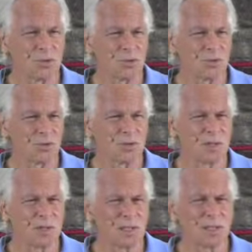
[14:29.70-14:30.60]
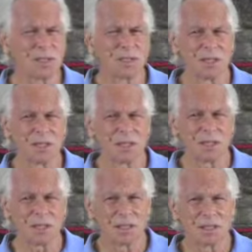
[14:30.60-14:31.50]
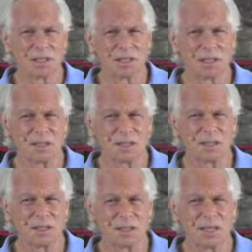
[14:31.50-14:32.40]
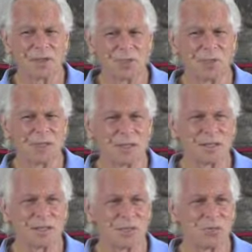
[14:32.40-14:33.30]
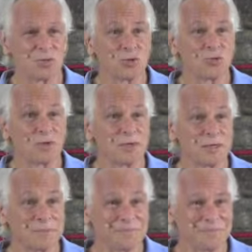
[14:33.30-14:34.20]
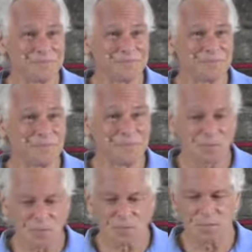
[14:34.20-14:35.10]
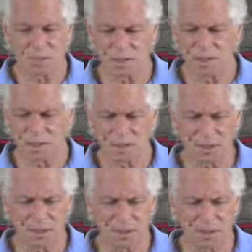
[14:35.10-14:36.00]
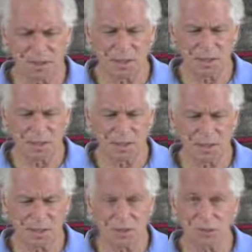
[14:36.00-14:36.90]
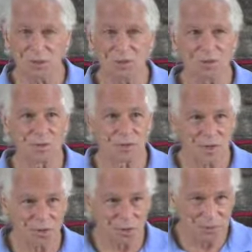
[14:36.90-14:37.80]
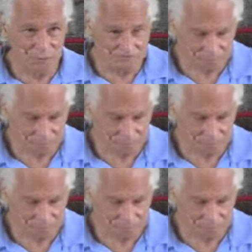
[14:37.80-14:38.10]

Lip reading: So, attachment, non-attachment is tricky, but it is central. So thank you.